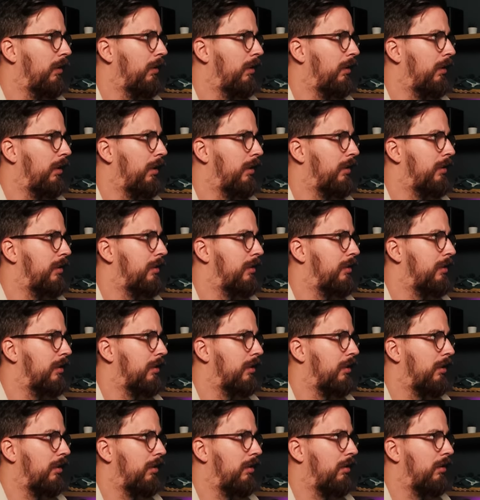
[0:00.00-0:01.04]
Let's
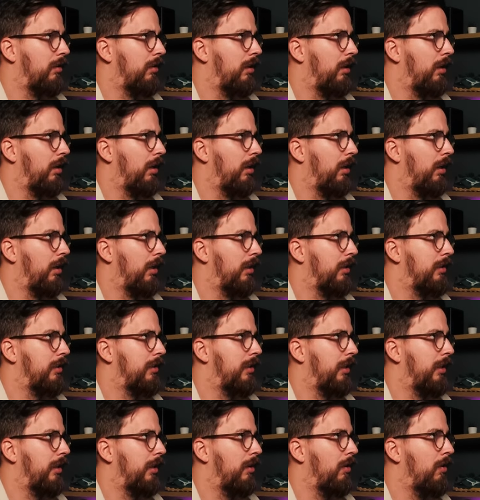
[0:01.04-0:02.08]

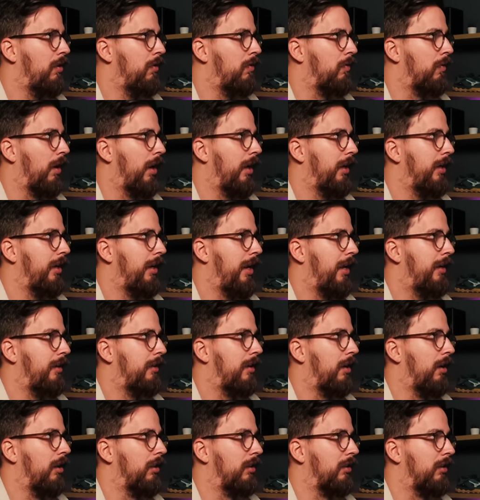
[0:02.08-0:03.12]
take it. Oh, I can add a
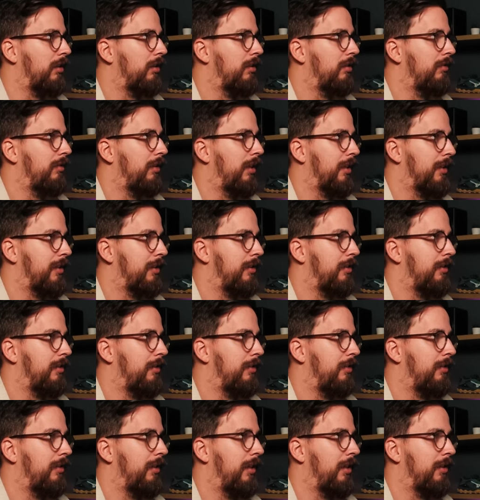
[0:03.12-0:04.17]
color.
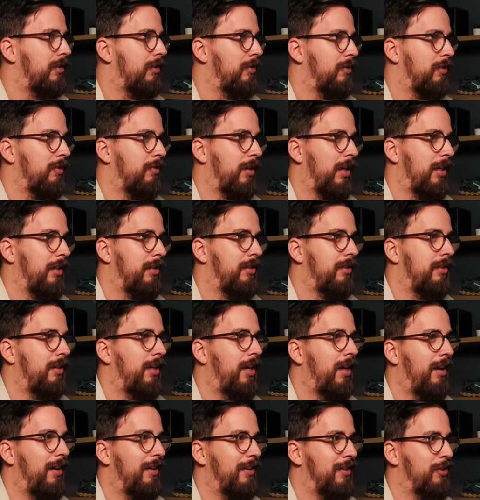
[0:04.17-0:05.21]
That's also nice.
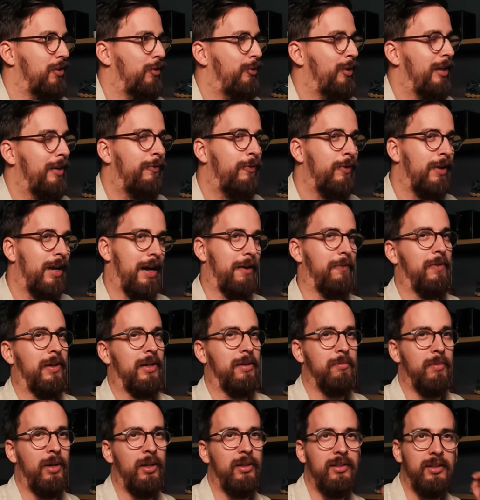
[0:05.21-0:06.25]
So if you have
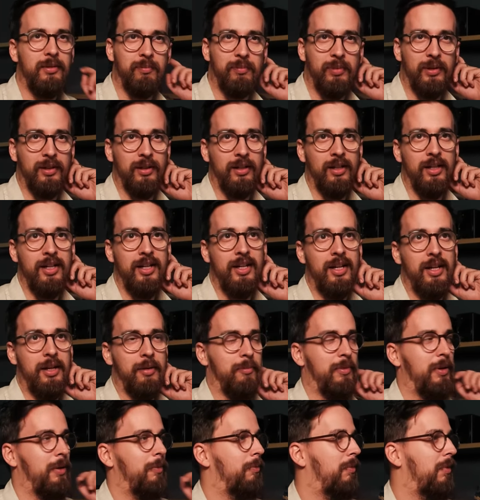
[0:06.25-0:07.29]
like multiple
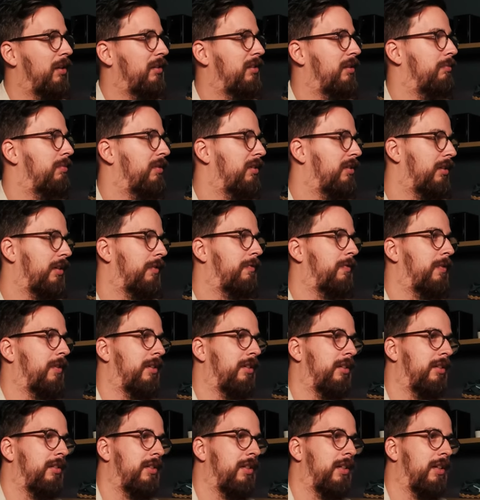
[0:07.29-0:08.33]

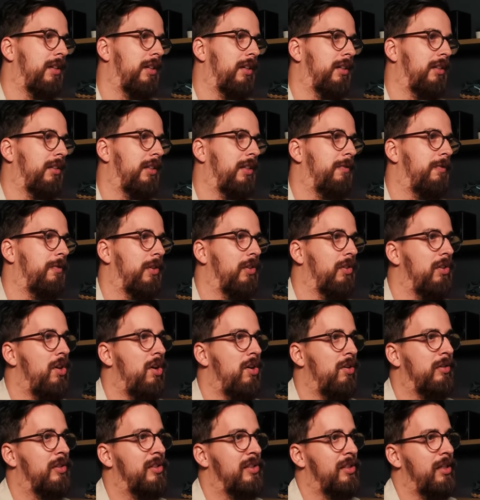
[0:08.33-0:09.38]
different
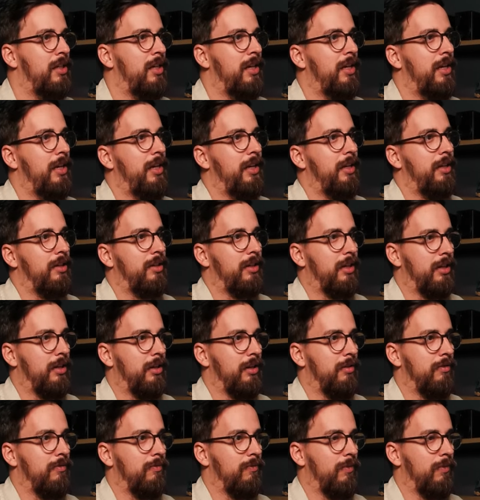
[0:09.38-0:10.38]
logs, you can